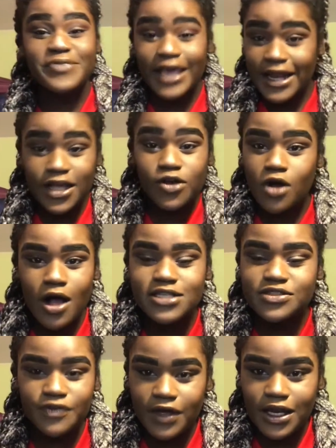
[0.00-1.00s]
getting
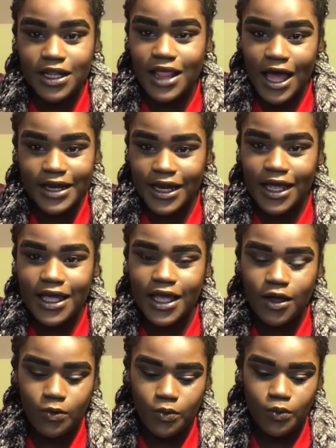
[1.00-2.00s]
crossfaded that
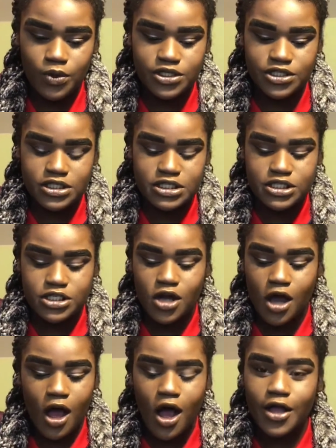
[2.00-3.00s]
night was just
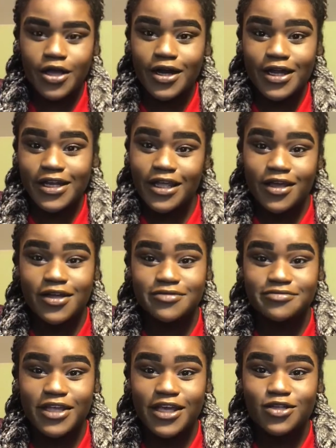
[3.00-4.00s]
not a good idea.
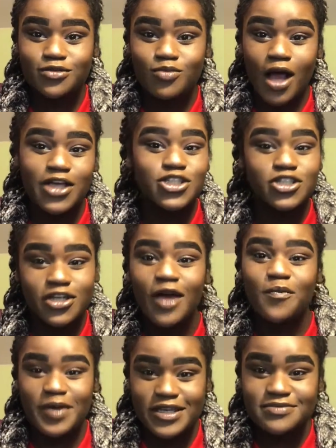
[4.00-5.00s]
I should
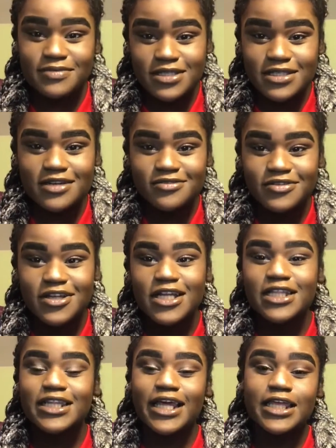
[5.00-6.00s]
have paced myself,
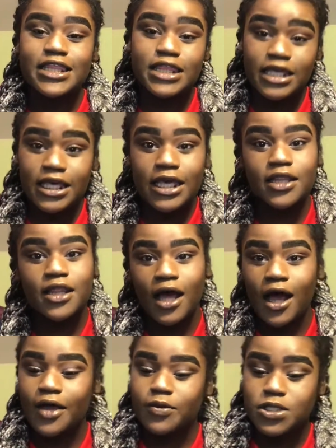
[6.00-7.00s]
like, thinking that
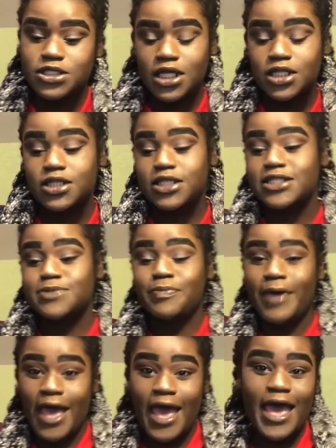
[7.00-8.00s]
I was like this
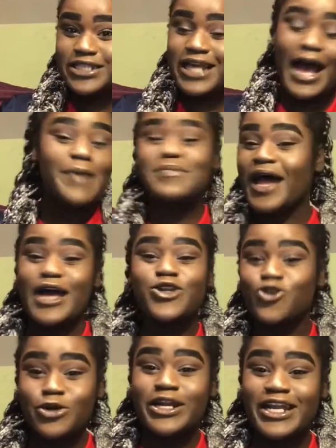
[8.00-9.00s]
bad. I'm not
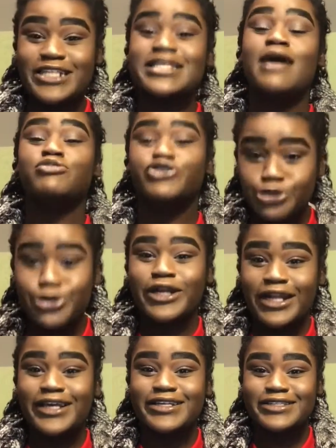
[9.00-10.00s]
new to this, I'm true to
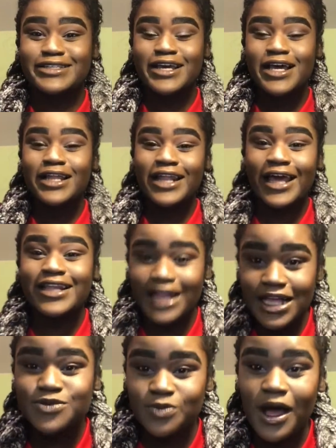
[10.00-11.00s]
this. Like,
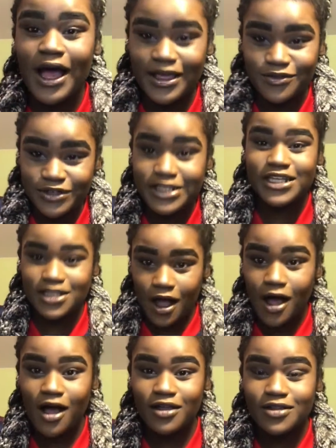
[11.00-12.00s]
that's what I really
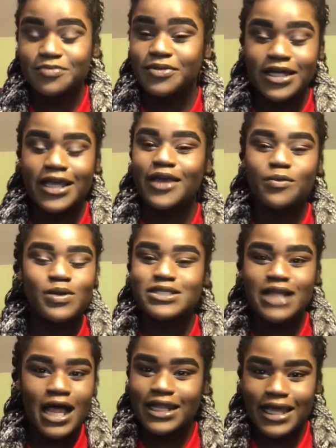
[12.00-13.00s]
thought, but it was
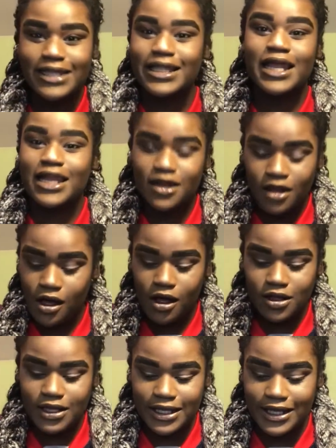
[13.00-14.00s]
not like that at
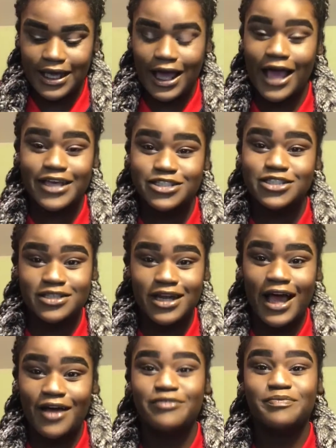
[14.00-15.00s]
all. Like, I should
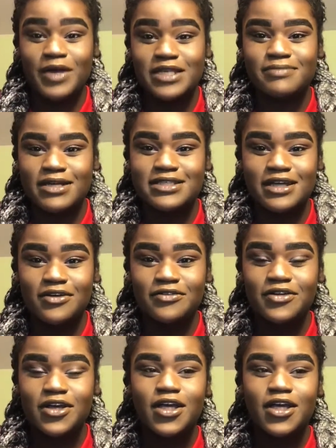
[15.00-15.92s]
have paced myself,